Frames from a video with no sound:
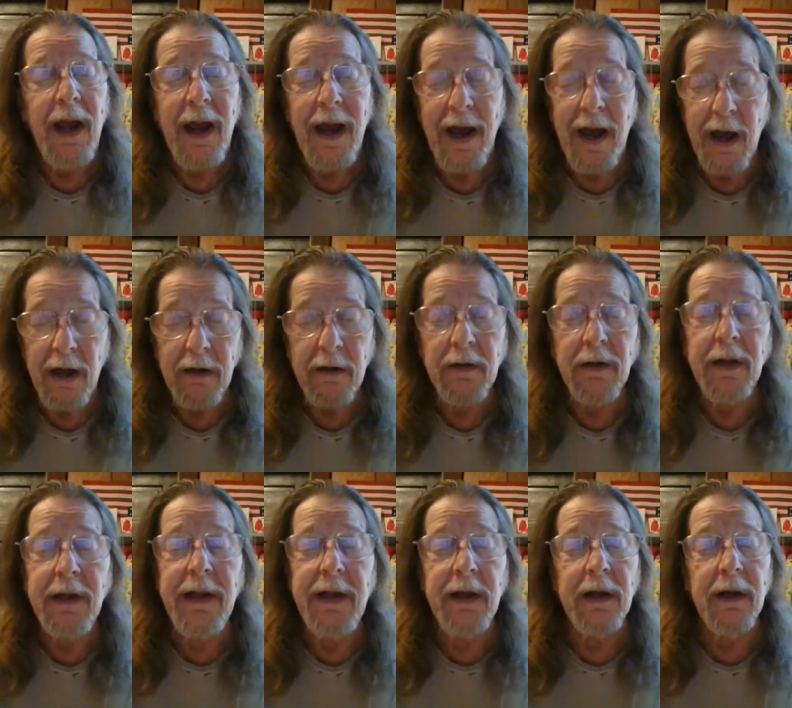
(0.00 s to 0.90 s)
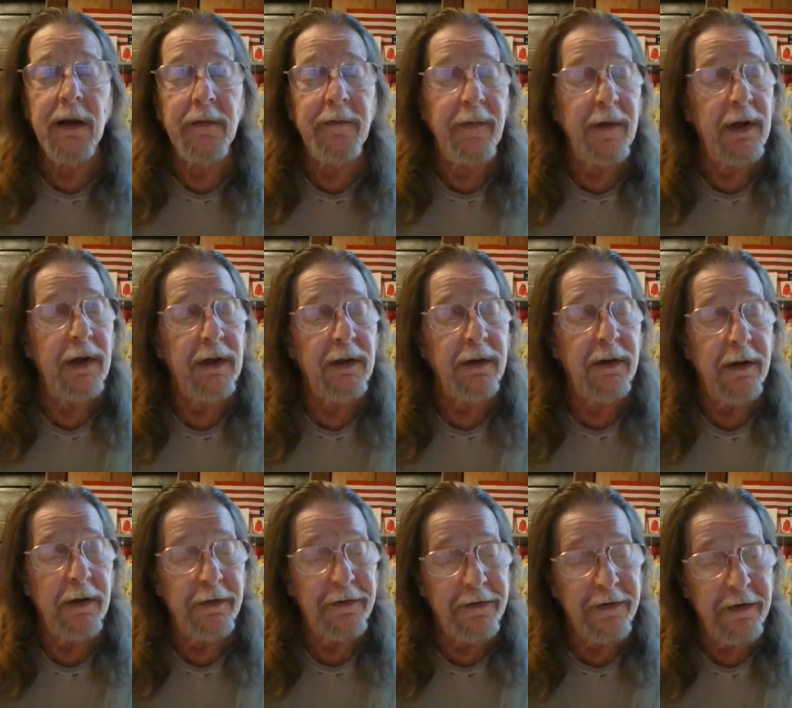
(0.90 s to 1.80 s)
how to live in
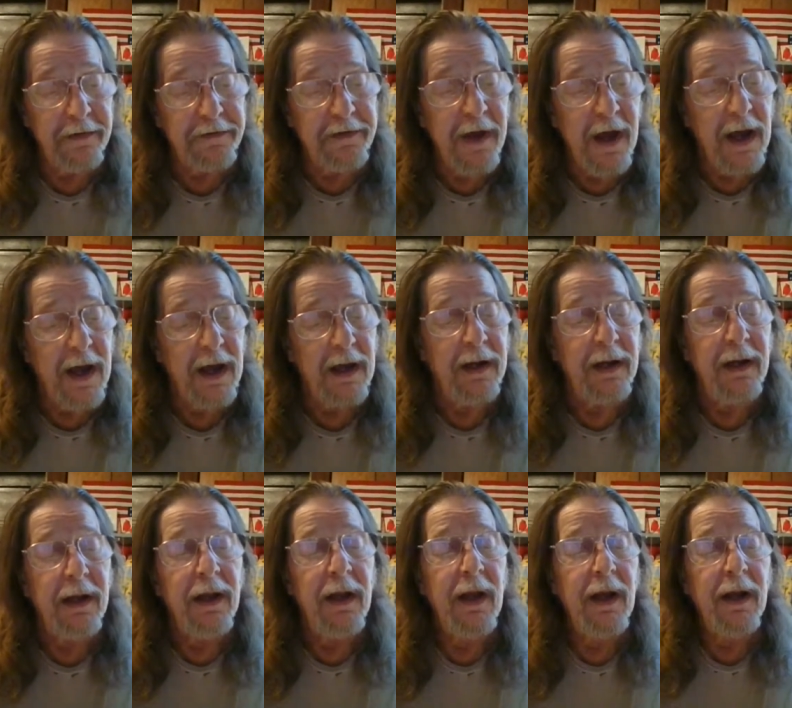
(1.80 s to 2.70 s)
the society.